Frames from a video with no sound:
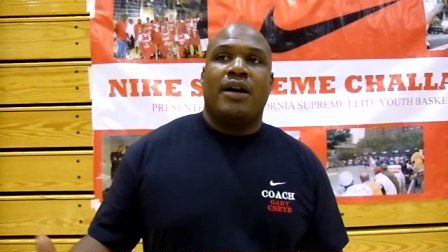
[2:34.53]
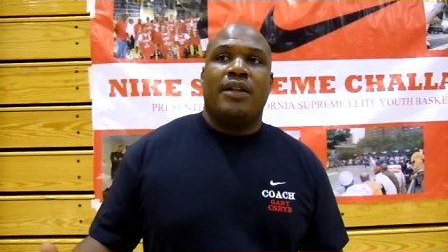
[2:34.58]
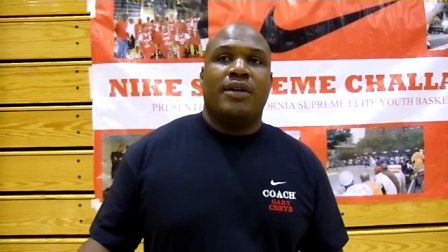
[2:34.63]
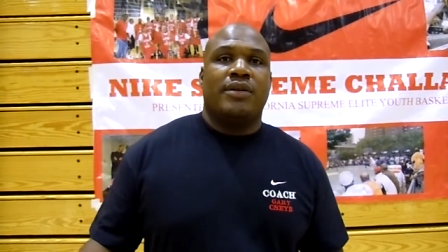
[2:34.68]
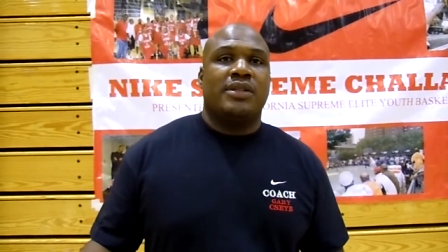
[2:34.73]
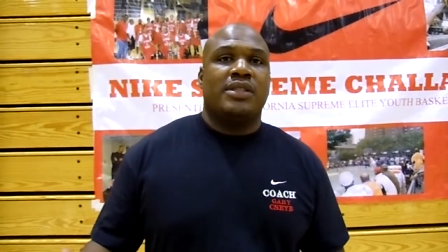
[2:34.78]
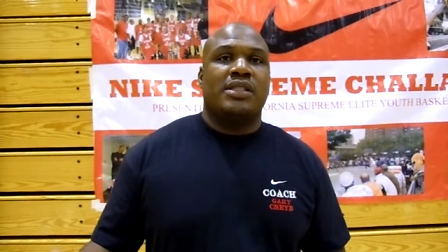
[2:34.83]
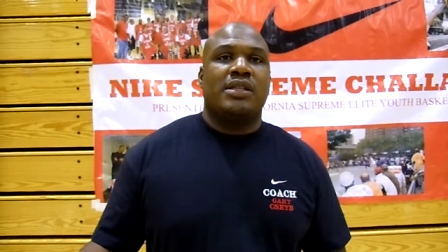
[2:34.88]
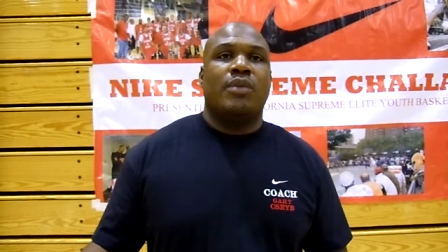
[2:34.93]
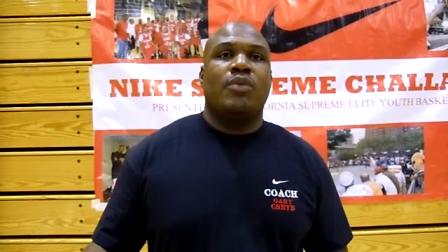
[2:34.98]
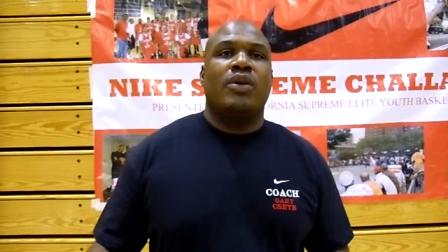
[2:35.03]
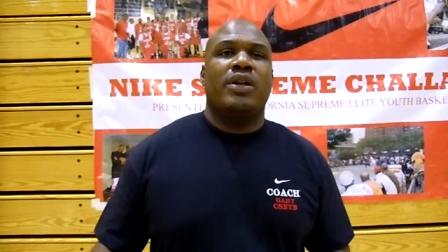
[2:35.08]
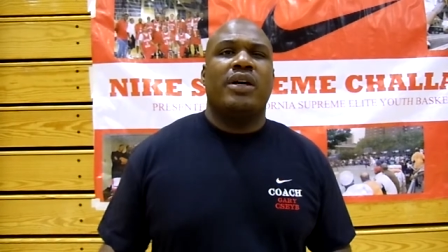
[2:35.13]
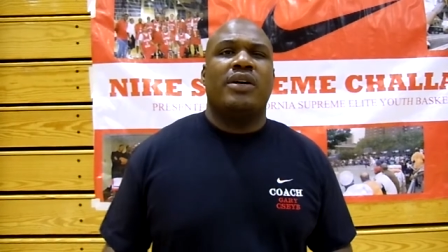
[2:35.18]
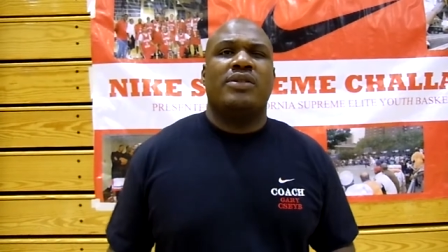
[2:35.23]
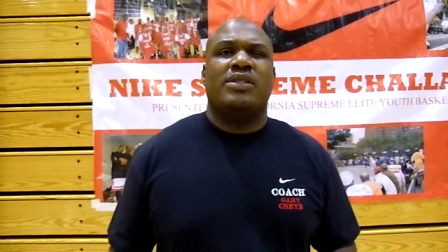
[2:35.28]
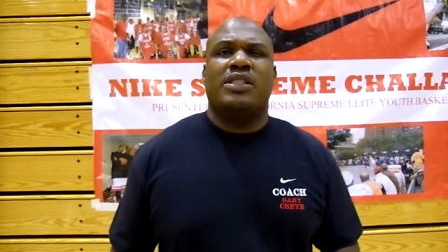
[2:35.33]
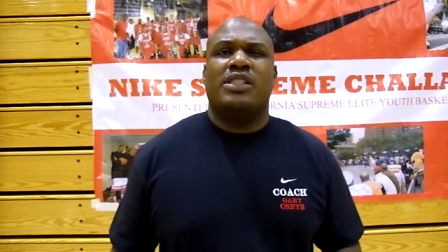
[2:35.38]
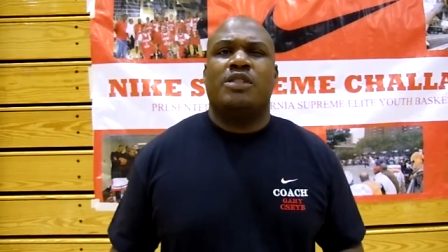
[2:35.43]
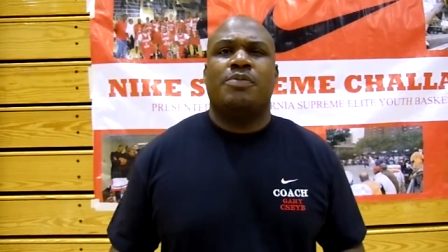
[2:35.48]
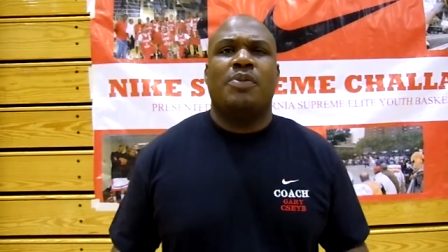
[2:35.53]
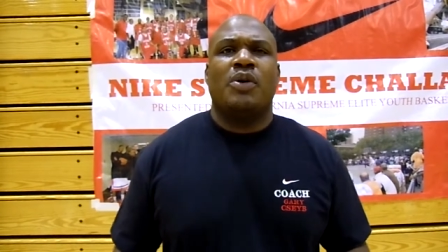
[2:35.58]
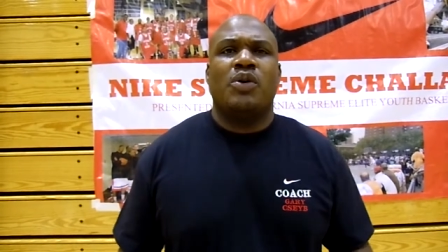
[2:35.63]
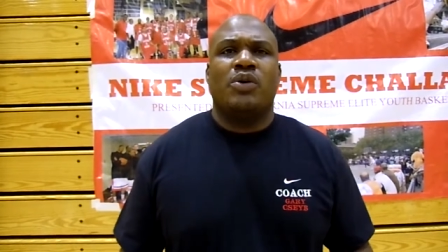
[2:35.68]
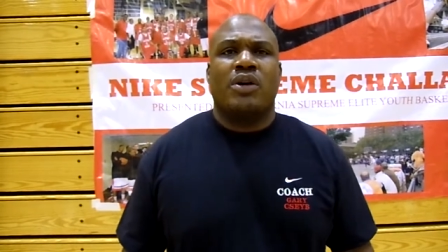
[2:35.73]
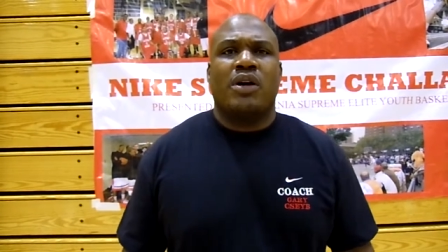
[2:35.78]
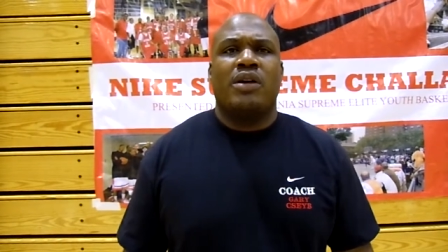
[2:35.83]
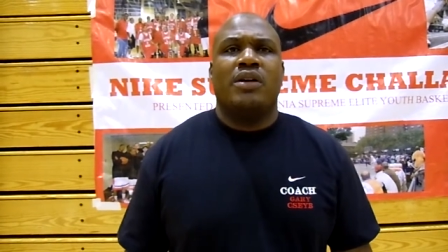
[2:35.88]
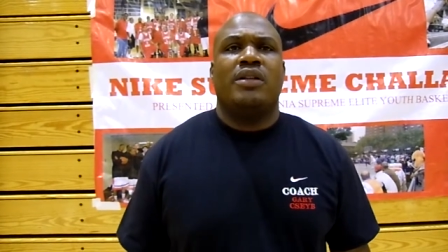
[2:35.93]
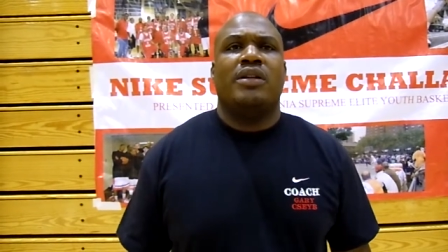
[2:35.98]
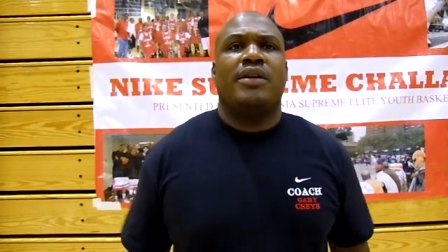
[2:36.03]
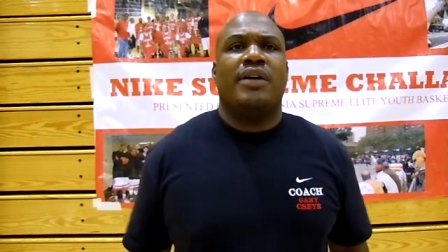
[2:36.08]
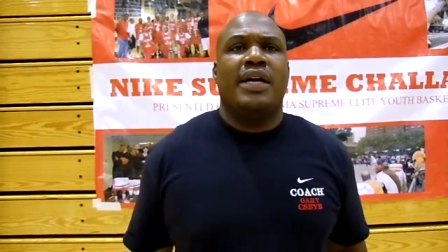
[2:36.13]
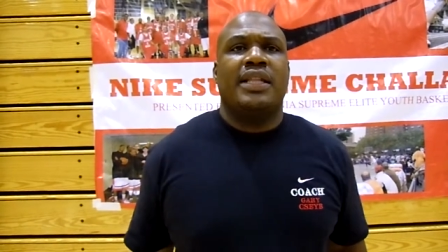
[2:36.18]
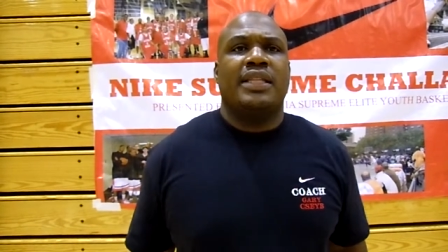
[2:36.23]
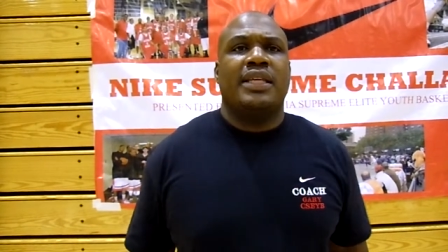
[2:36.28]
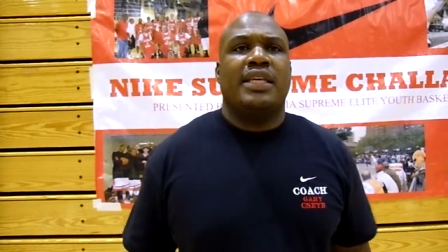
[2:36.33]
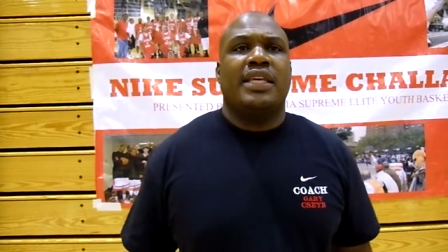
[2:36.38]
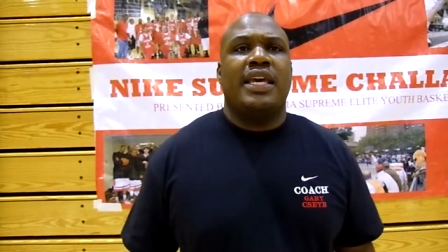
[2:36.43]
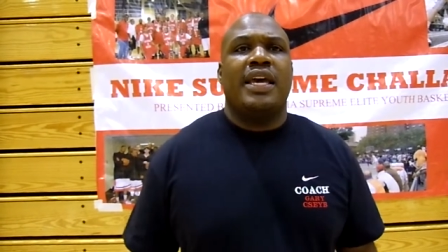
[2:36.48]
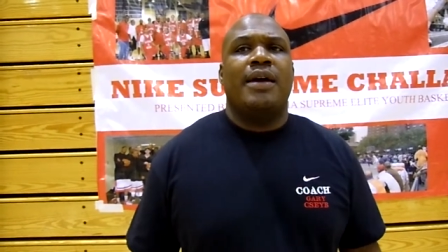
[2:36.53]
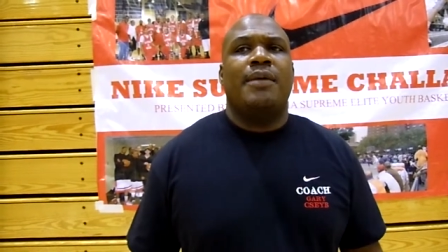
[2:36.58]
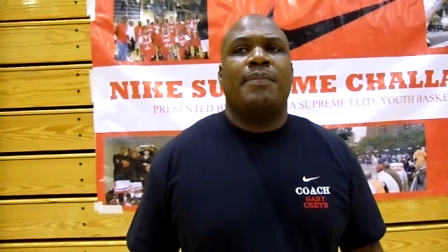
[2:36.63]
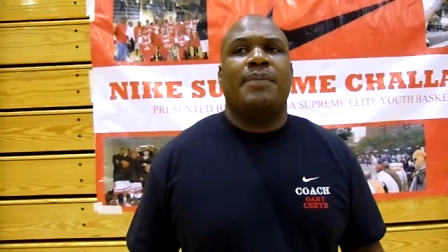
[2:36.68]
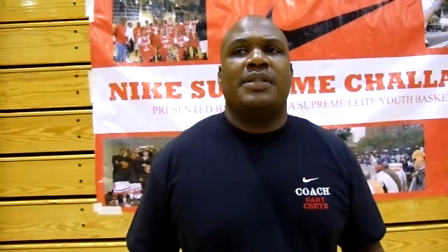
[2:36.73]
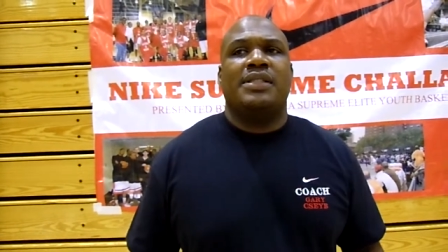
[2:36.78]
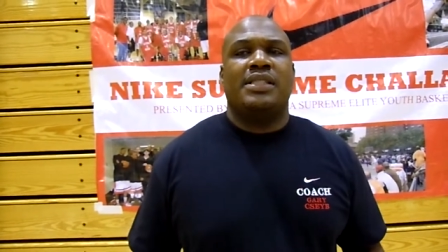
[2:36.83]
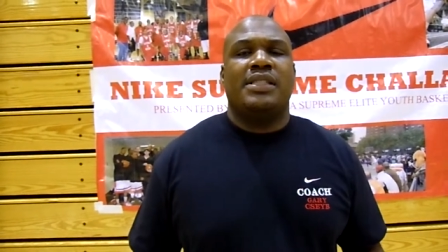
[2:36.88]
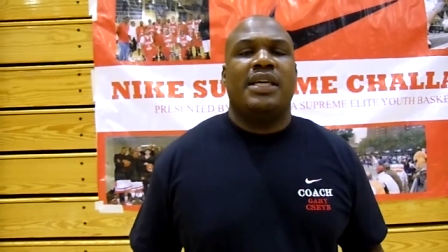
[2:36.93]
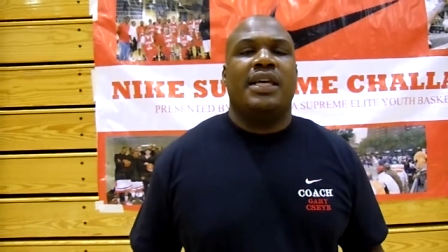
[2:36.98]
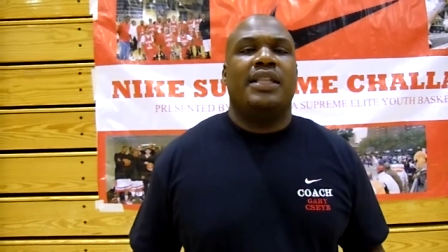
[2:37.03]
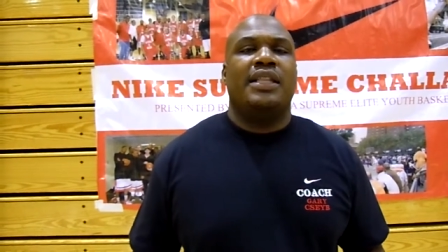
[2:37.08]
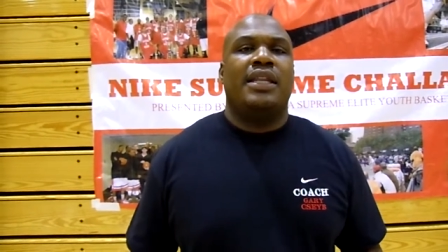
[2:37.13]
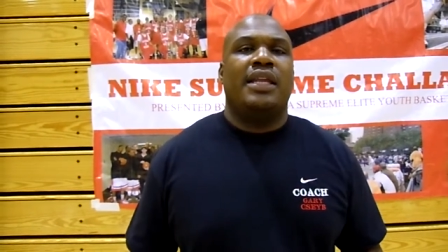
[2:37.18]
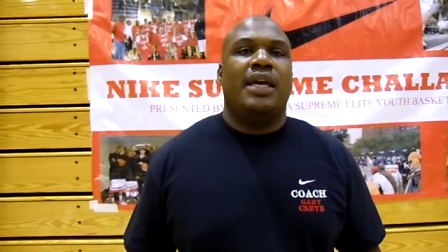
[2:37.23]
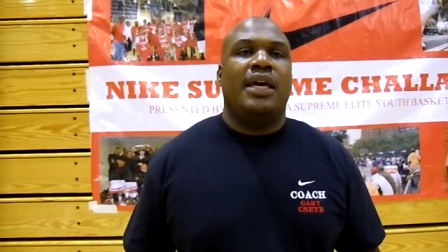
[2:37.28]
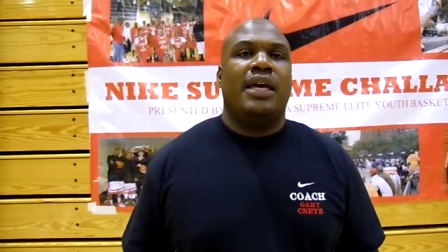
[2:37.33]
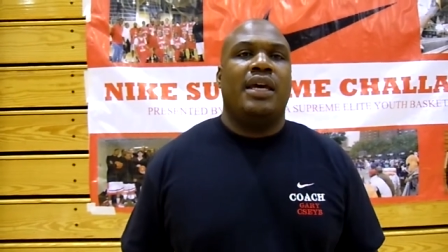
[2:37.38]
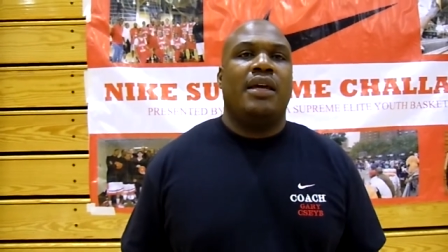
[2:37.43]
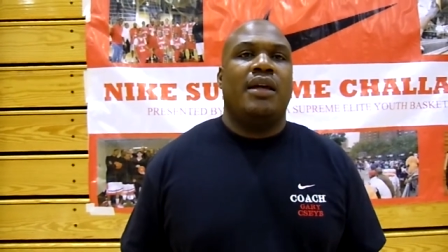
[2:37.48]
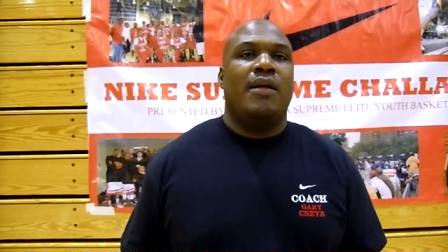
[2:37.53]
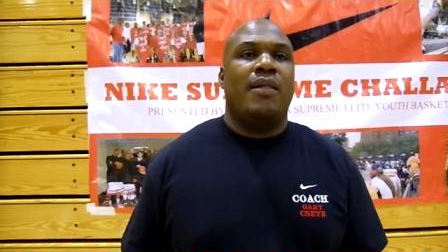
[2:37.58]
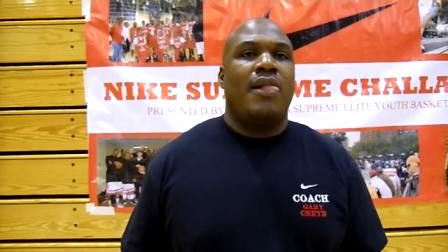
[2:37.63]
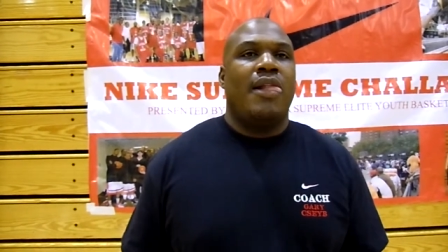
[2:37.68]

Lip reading: There was someone else that spoke earlier at the camp that said that, hey,